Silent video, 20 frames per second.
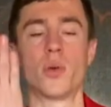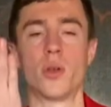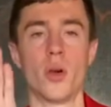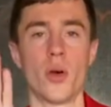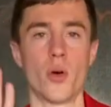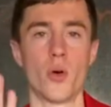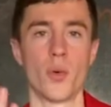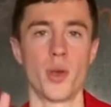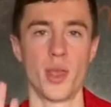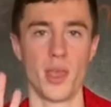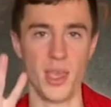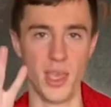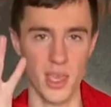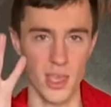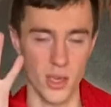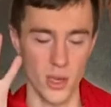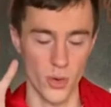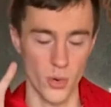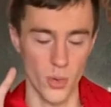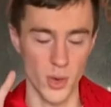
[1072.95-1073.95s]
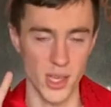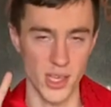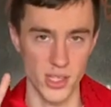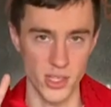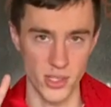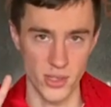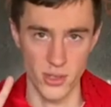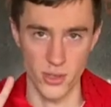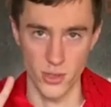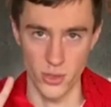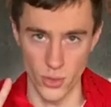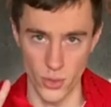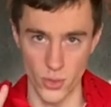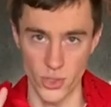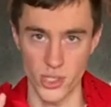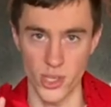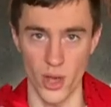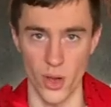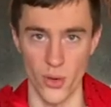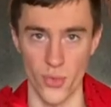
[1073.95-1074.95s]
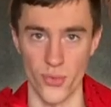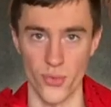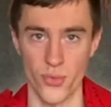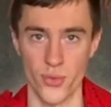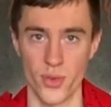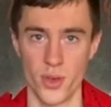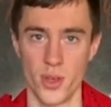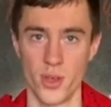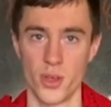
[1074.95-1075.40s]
No, ego is yourself.